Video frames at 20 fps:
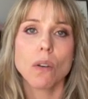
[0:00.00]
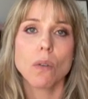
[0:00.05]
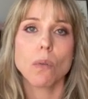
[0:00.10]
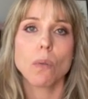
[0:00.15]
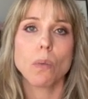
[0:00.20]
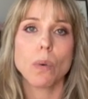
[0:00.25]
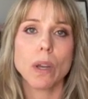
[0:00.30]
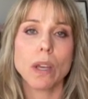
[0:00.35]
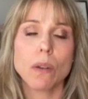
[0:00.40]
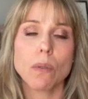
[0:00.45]

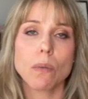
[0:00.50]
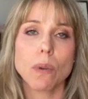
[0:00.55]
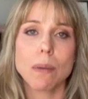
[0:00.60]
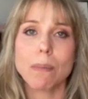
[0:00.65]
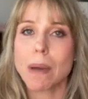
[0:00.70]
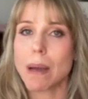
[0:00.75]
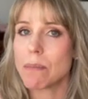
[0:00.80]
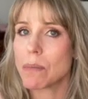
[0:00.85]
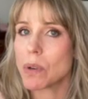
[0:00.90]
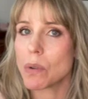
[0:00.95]
We
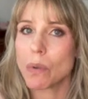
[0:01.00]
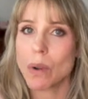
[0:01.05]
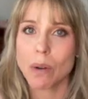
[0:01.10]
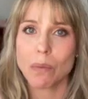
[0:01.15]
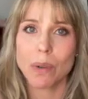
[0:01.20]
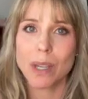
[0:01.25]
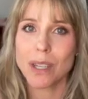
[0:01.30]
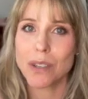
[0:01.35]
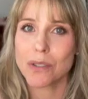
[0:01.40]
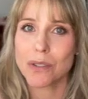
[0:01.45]
remember when
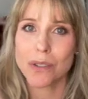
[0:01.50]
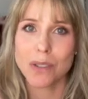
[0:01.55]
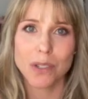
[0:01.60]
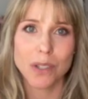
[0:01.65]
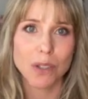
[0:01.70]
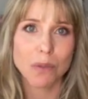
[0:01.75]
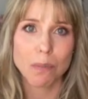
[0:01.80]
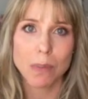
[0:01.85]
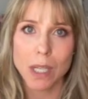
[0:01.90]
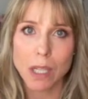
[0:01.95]
we used to
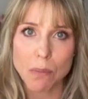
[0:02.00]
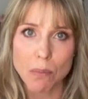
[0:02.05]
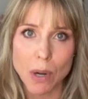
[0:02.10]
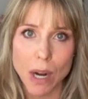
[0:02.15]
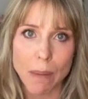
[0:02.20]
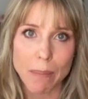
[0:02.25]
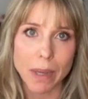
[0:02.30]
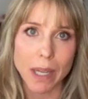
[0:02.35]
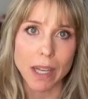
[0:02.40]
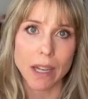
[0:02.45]
do meal
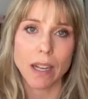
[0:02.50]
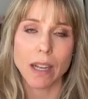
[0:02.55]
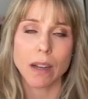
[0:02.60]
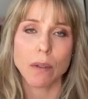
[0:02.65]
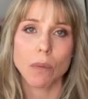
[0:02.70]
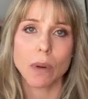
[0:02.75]
prepping.